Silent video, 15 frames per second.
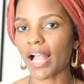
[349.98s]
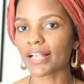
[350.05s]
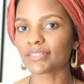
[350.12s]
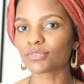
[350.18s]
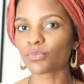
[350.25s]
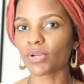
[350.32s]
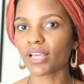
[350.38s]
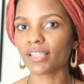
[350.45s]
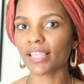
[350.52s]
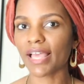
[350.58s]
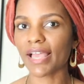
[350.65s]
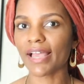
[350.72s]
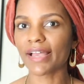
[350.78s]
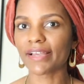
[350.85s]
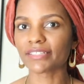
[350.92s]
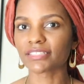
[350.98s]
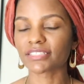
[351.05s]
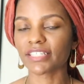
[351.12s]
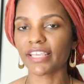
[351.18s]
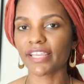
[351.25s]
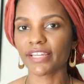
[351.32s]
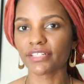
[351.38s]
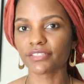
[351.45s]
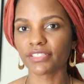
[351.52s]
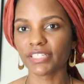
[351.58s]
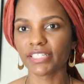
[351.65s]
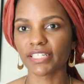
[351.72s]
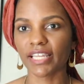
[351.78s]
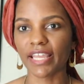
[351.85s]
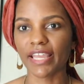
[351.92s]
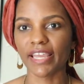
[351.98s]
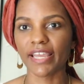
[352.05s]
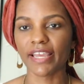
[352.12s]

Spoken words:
well as caring and